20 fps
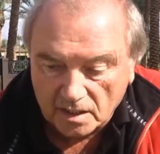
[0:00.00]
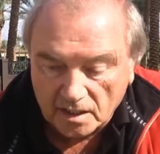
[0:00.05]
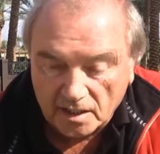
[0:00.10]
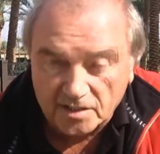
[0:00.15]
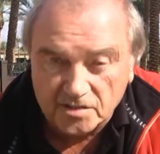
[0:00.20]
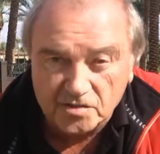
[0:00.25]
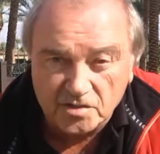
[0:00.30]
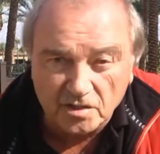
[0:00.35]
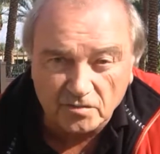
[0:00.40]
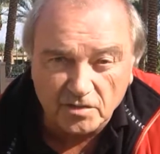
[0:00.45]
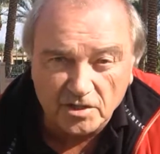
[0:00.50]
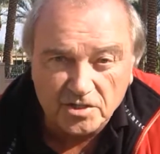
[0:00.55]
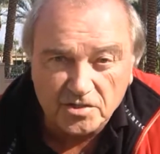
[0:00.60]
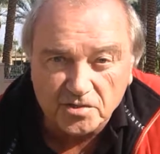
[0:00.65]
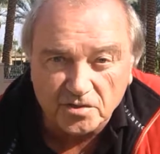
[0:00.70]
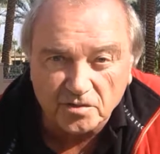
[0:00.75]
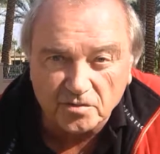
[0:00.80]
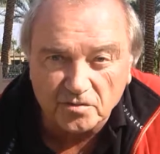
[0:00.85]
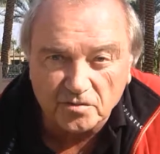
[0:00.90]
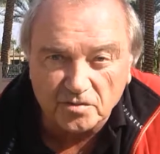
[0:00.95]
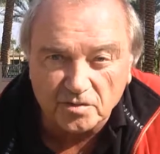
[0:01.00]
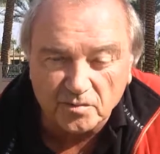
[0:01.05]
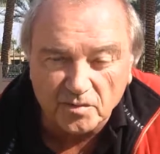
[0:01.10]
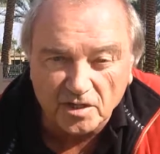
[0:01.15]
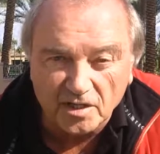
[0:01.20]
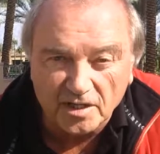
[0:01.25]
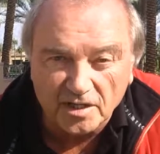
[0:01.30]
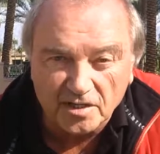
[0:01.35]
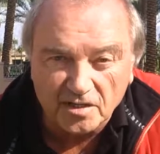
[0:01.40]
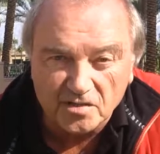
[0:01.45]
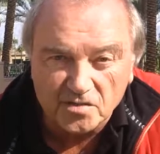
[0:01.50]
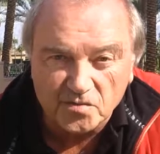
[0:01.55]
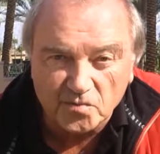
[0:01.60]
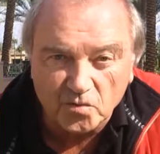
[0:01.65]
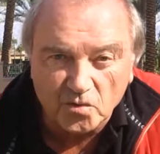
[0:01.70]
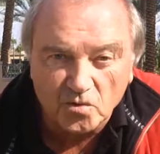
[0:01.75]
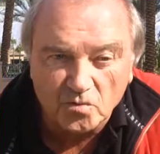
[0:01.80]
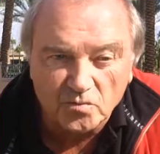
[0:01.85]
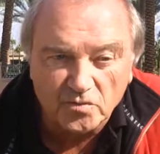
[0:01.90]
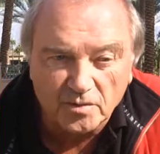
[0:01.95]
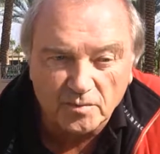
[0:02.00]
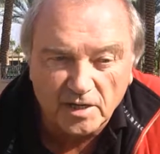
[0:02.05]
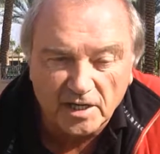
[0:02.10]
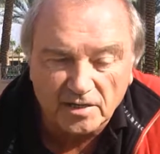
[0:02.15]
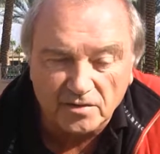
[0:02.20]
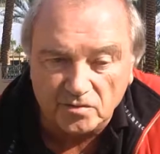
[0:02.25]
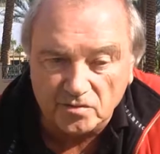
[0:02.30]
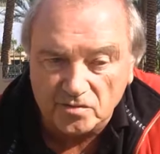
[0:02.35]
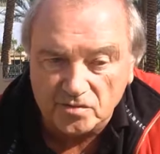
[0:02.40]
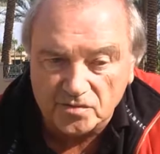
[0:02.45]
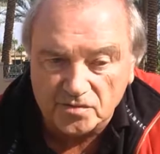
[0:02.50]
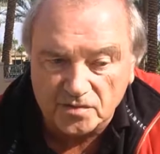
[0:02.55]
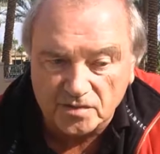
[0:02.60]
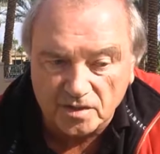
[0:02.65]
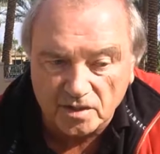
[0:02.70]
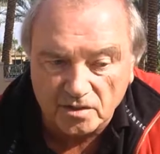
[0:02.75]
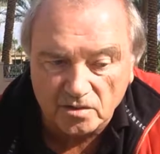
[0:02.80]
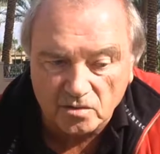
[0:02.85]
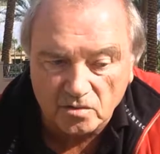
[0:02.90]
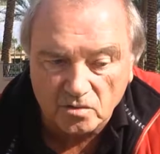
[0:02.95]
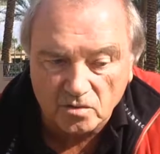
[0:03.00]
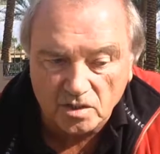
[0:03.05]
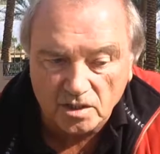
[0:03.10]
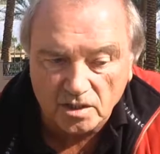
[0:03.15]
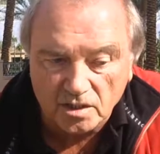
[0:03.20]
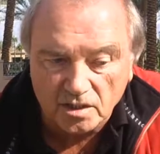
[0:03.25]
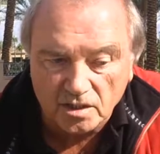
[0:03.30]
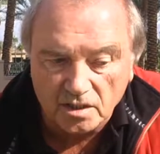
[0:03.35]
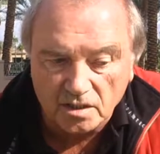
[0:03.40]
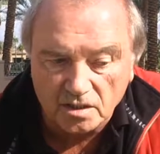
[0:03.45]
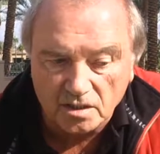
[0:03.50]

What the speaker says: excavation from the lakes formed the mounds, so